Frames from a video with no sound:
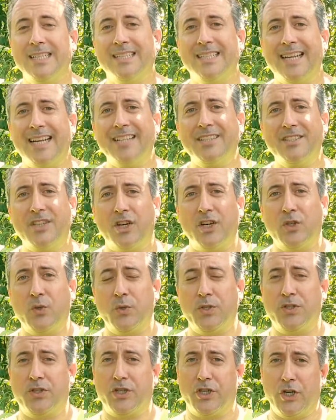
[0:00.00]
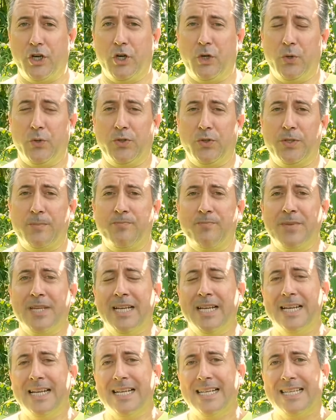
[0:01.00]
today's tongue twister goes,
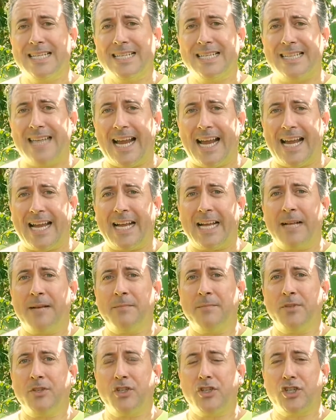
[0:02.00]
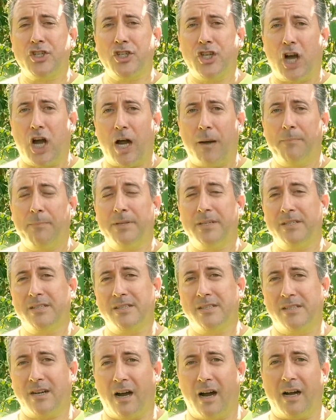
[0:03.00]
Sam's shop
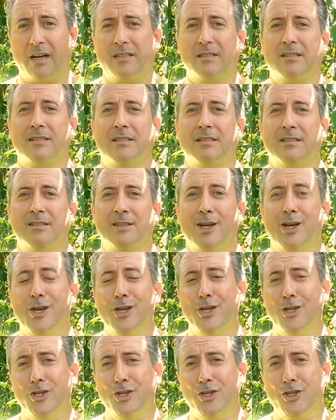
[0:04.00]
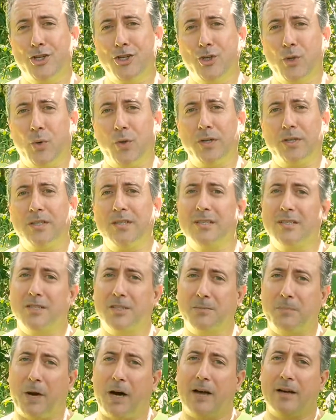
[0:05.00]
stocks short
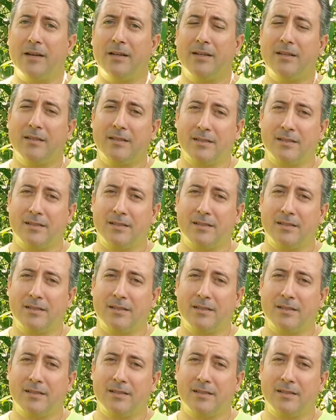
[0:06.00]
spotted